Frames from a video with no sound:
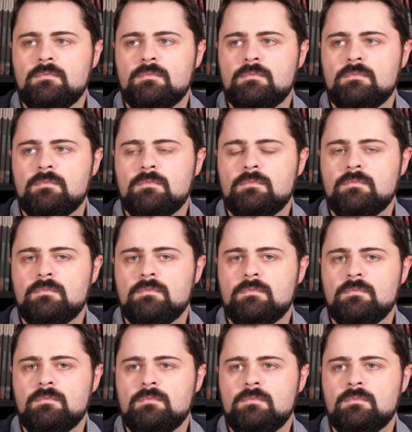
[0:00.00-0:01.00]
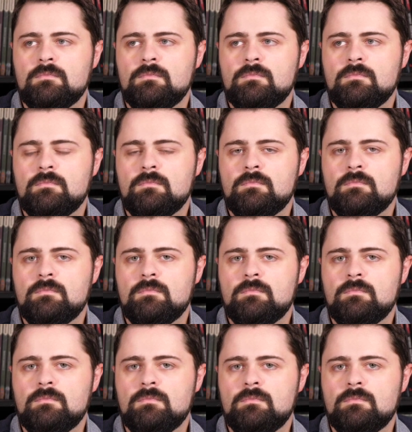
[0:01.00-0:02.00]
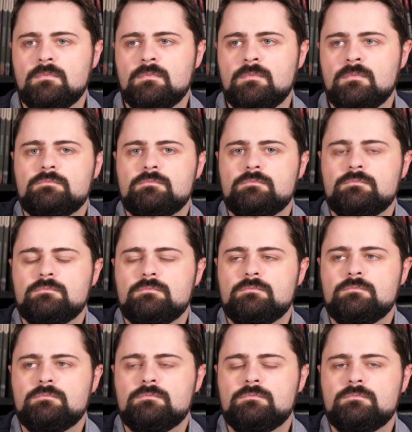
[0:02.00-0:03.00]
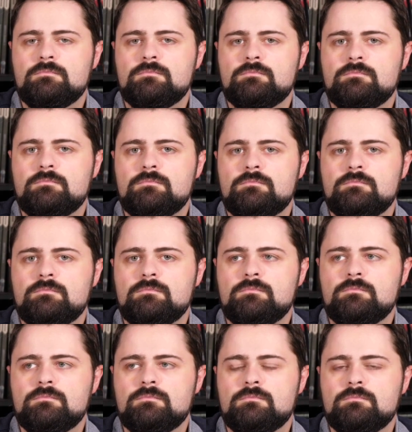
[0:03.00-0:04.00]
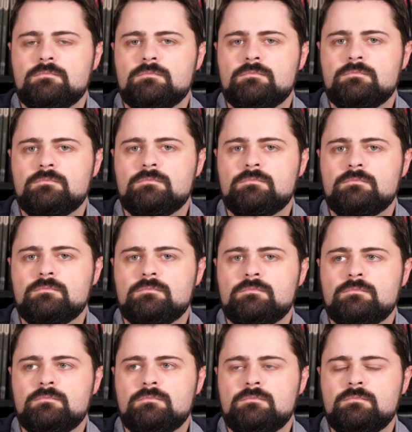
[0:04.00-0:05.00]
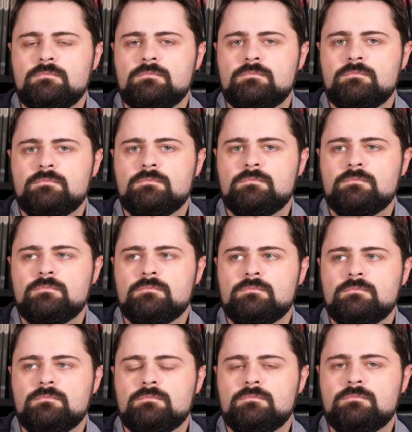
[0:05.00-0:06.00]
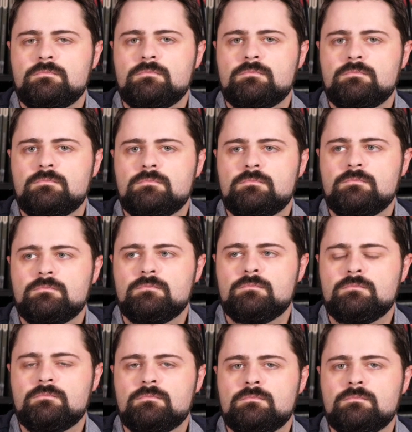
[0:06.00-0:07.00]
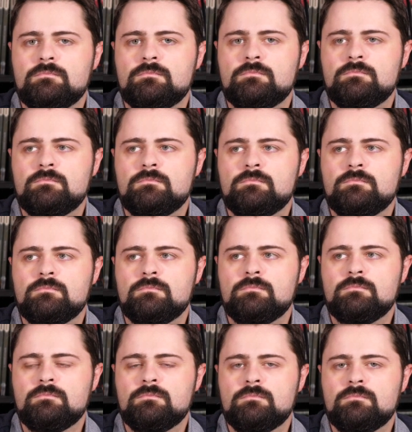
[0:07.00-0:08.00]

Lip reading: No words are spoken by the person on screen.